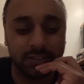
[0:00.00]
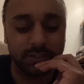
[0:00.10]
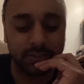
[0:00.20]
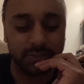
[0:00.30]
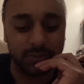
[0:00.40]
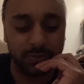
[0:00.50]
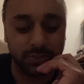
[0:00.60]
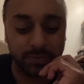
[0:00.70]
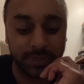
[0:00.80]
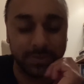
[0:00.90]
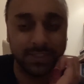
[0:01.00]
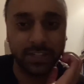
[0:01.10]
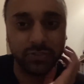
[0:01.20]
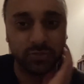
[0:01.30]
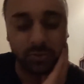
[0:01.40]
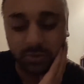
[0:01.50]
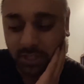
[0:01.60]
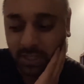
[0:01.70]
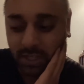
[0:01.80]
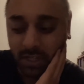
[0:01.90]
who could be a potential,
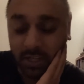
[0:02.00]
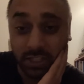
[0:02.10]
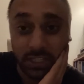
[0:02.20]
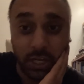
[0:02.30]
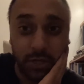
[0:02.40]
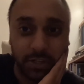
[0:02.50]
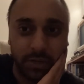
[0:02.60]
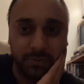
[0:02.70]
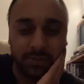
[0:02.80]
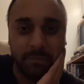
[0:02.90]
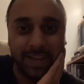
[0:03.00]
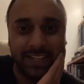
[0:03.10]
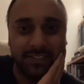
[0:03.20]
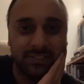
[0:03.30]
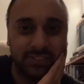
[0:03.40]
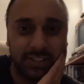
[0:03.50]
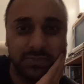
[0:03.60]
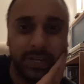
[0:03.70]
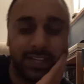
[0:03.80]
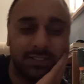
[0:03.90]
the main
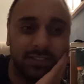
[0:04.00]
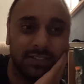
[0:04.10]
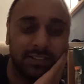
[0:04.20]
suspect.